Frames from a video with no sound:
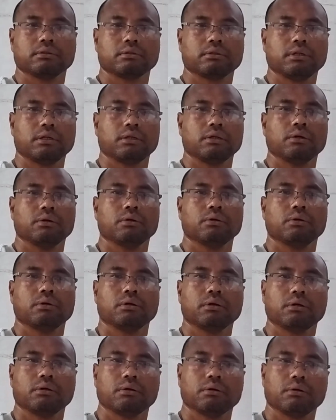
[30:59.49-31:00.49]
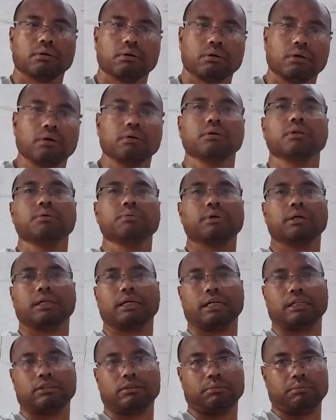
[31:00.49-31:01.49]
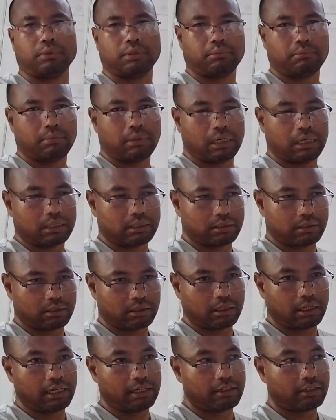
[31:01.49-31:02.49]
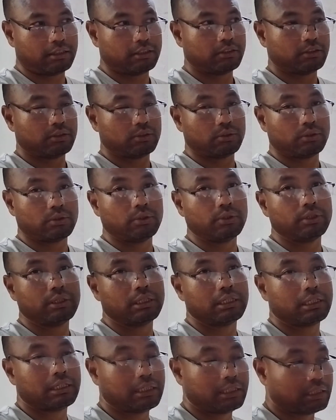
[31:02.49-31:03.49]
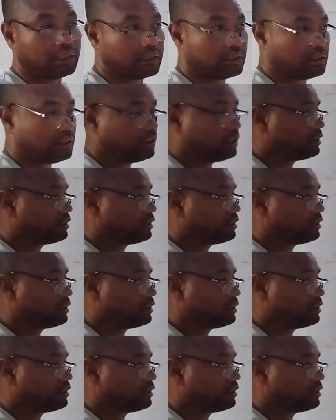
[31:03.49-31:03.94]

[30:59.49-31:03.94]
okay, only one atomic mass, right? So here,